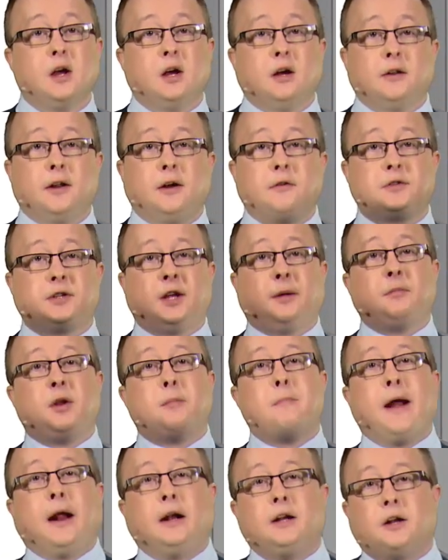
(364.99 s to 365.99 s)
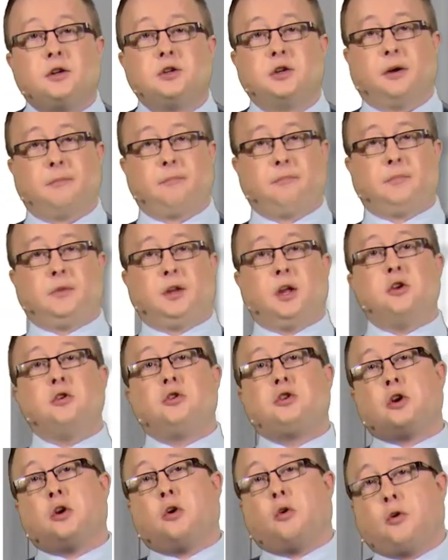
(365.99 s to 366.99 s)
And there is some nomenclature that you
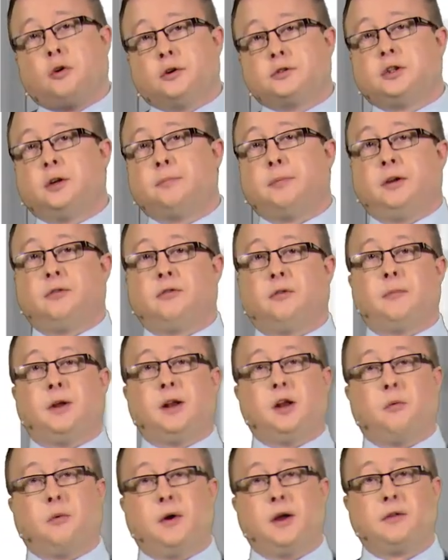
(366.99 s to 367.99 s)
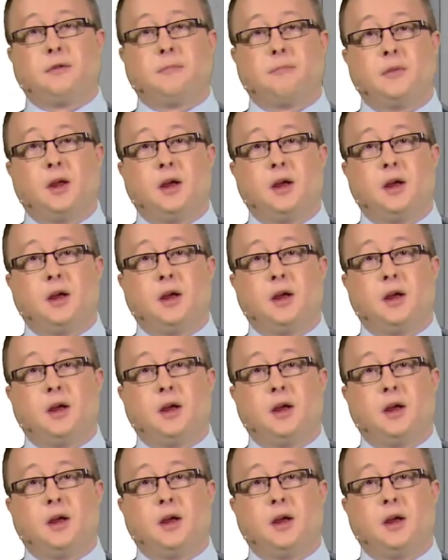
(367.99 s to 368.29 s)
should also be familiar with,